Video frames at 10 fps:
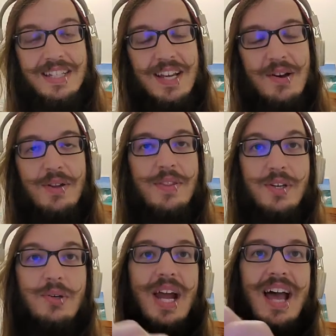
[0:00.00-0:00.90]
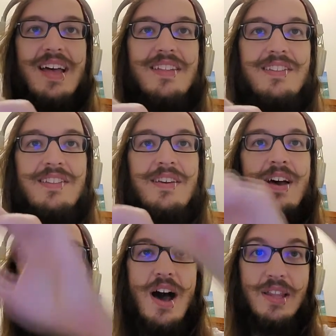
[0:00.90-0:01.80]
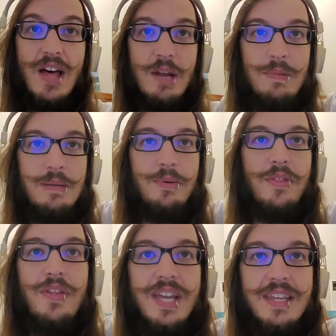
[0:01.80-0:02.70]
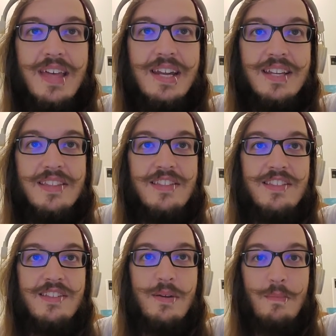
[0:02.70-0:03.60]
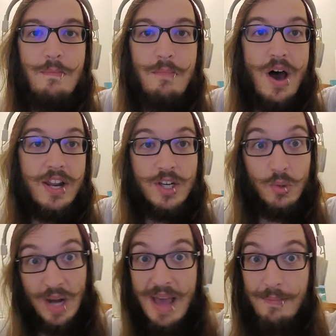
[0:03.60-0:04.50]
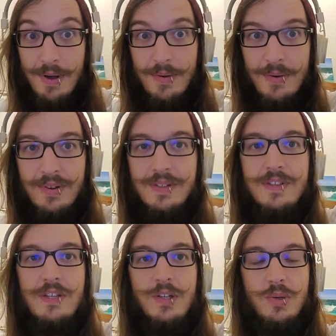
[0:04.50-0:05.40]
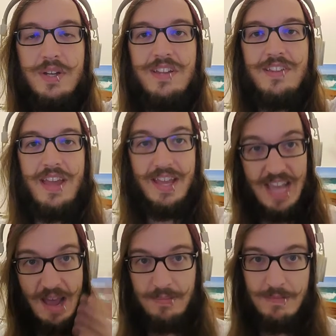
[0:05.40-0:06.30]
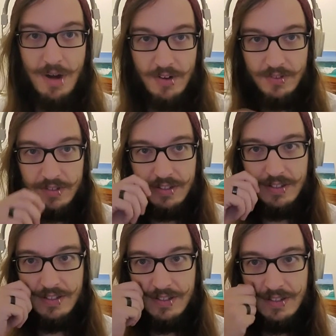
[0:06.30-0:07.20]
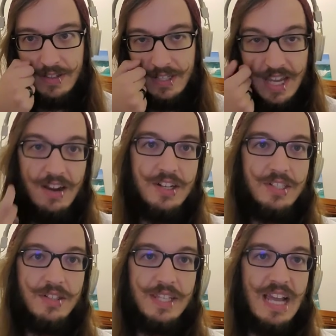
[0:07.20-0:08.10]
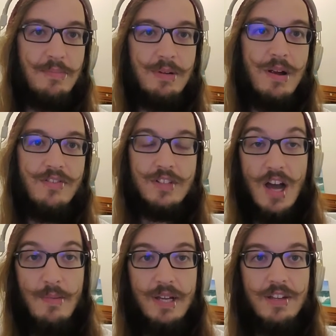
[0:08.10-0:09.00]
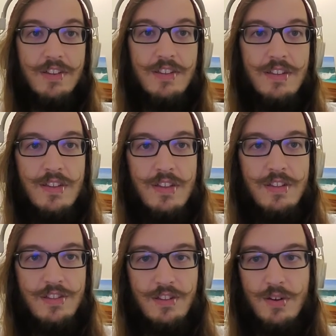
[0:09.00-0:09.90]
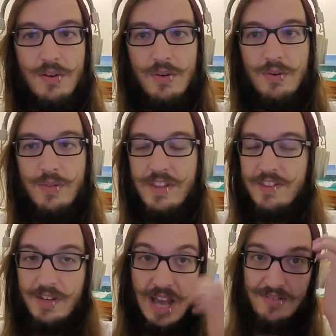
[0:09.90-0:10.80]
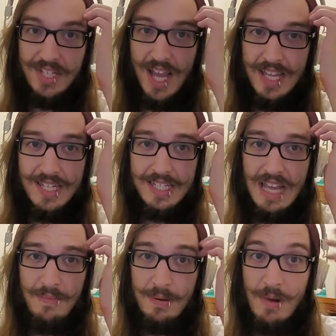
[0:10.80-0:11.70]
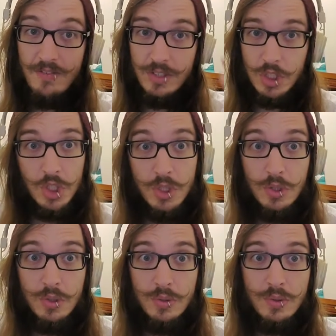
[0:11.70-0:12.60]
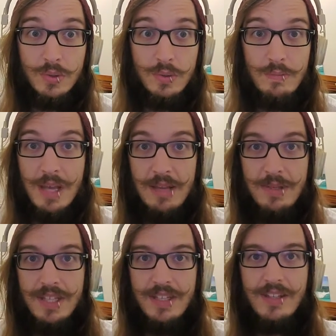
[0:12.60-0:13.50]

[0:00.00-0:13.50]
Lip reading: down on the grass, a lot of people think that it's Monica Rambeau, who is a Captain Marvel character in the Captain Marvel comics. So this could have a tie-in to Captain Marvel 2, maybe?